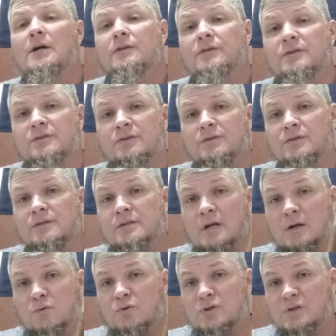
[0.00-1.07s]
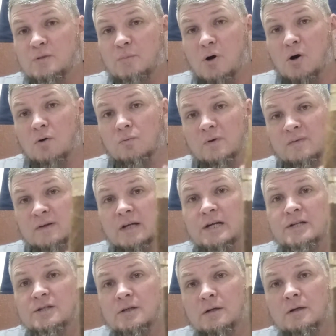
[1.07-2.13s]
This is the San Cristobal
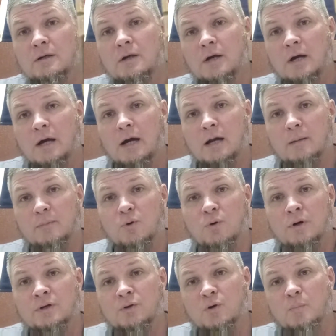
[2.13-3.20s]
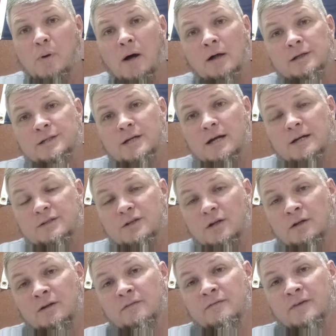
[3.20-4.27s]
Revelation, and I'm going to apologize
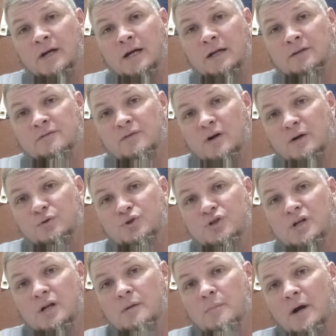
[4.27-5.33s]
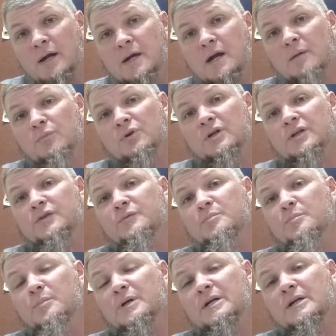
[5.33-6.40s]
in advance for how shitty my camera is
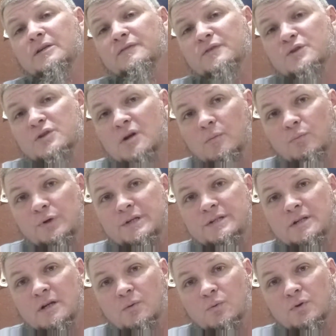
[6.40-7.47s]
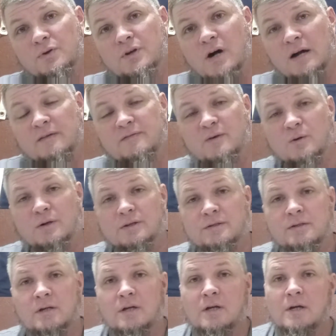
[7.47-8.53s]
because for some reason it will not
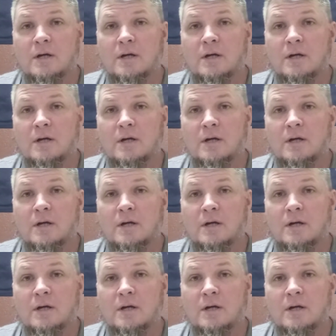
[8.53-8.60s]
focus,